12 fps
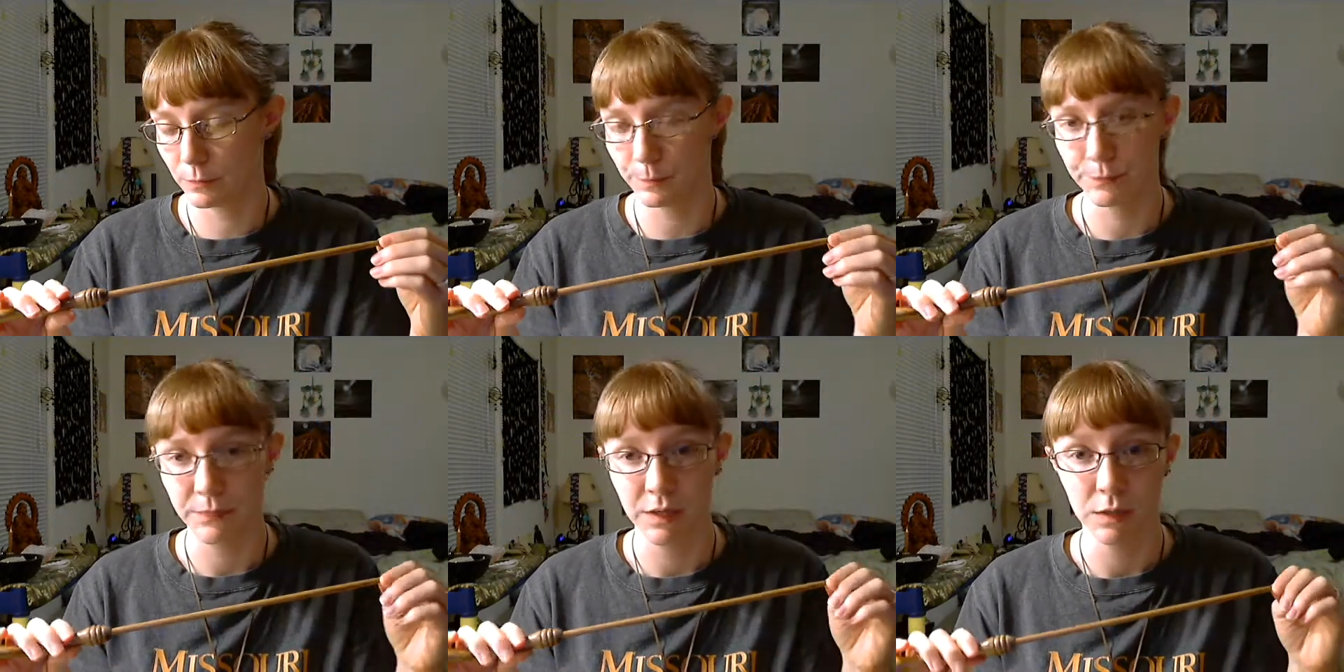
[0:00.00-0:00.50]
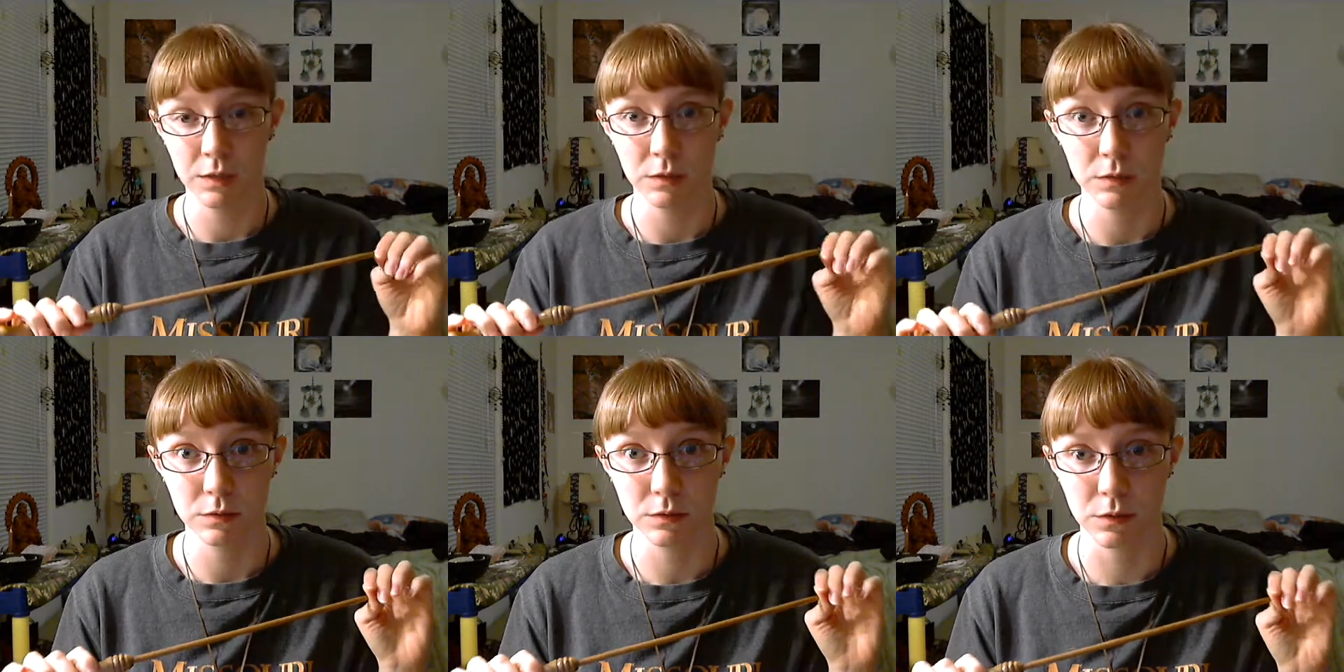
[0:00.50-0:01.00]
though.
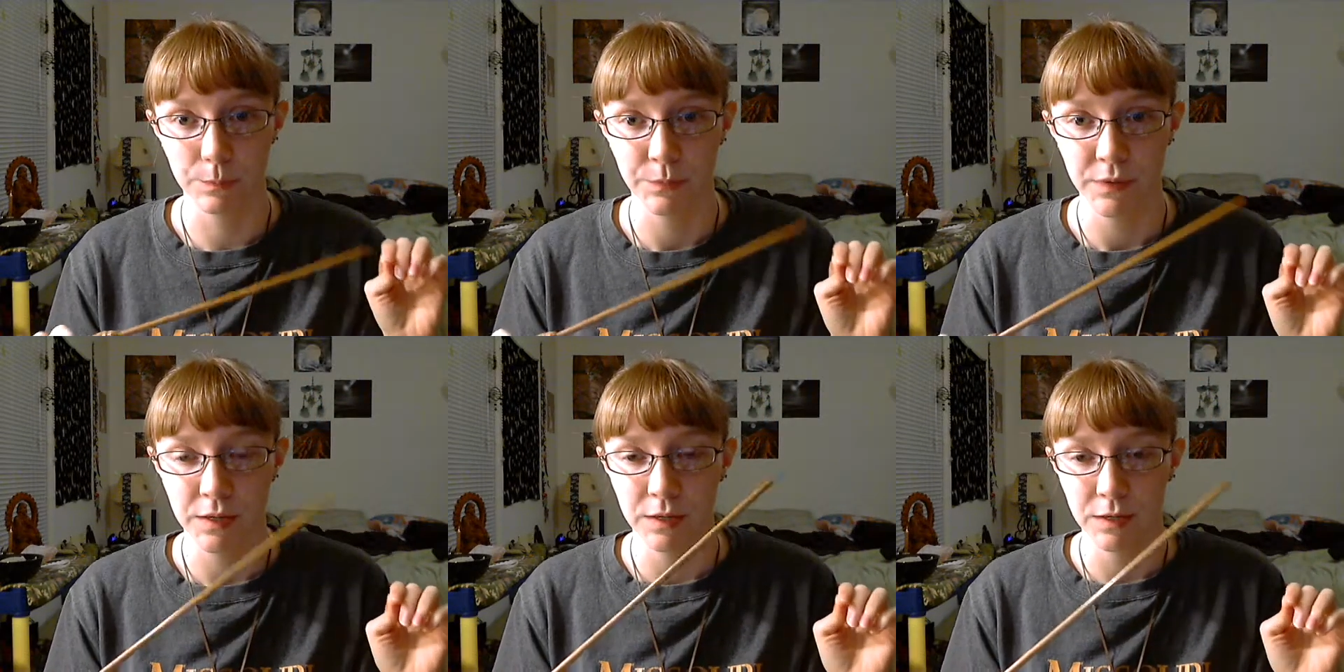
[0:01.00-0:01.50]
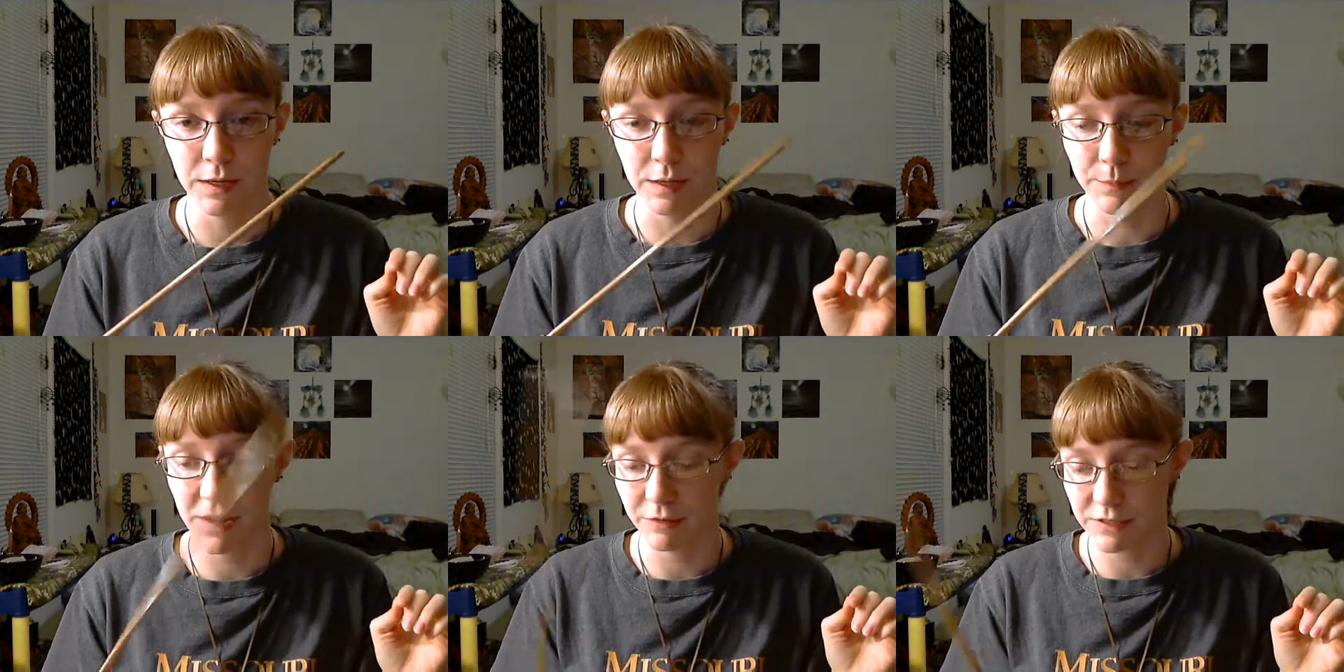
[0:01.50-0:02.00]
So,
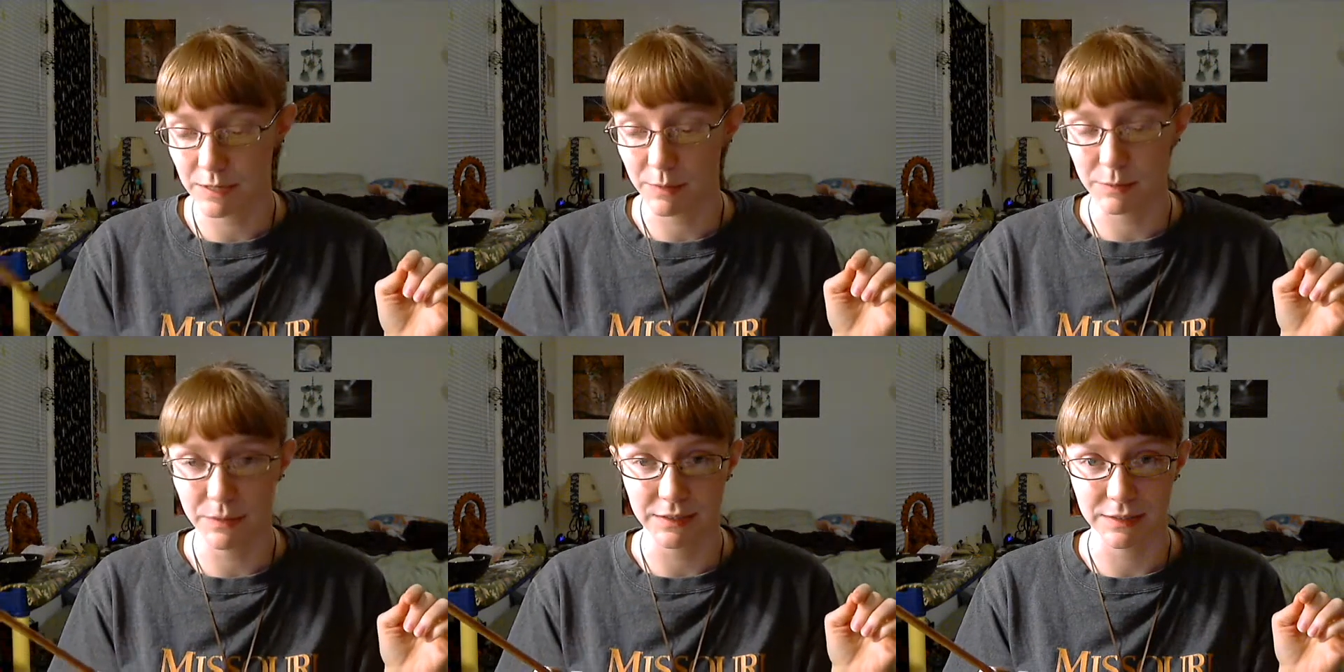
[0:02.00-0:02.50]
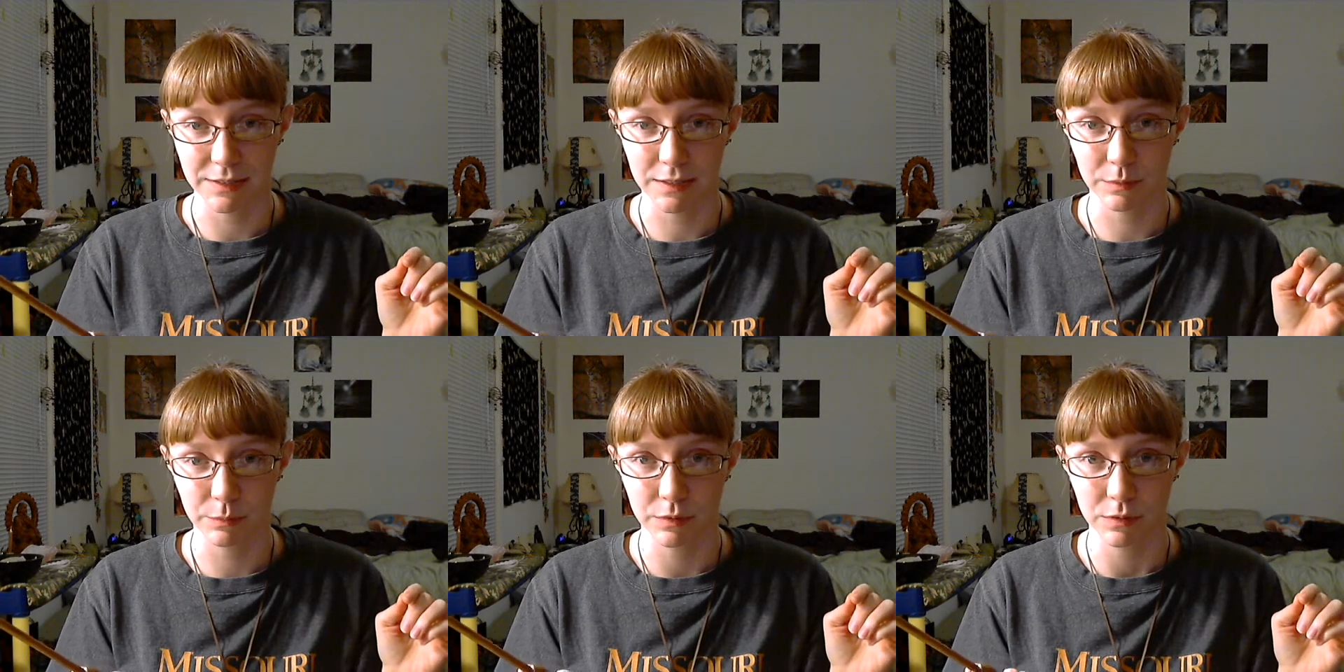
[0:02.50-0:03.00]
um, every time I pick this
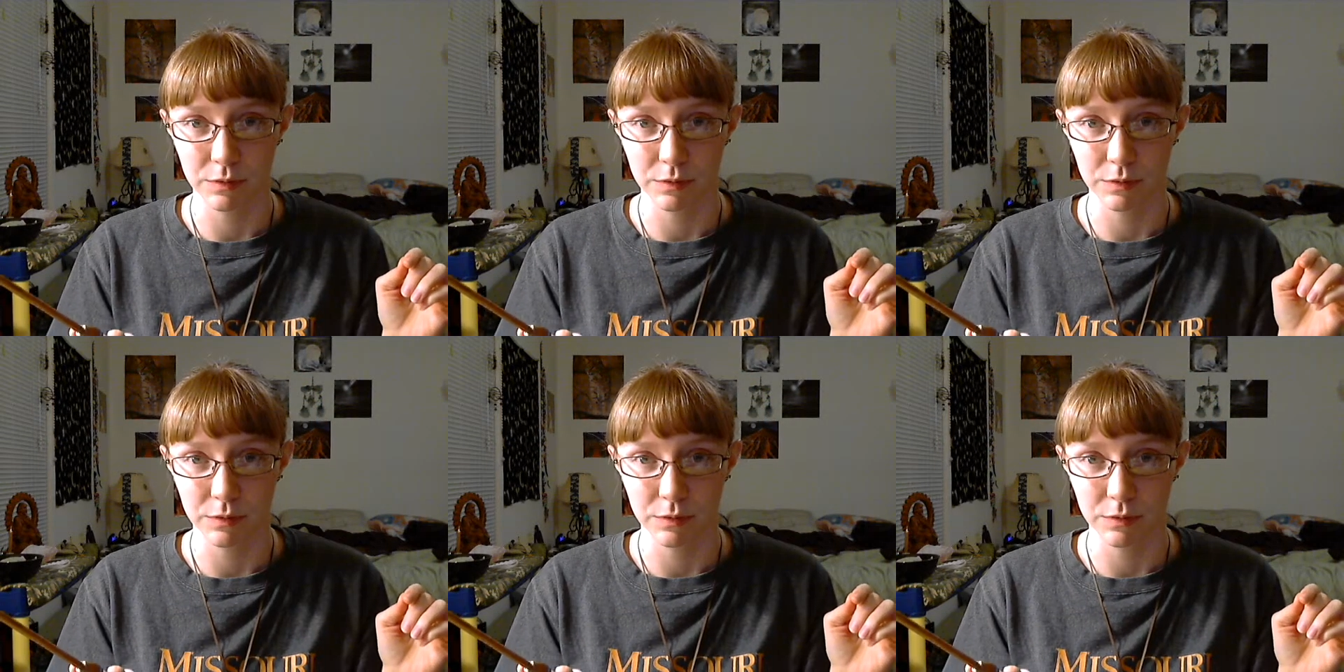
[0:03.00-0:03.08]
up,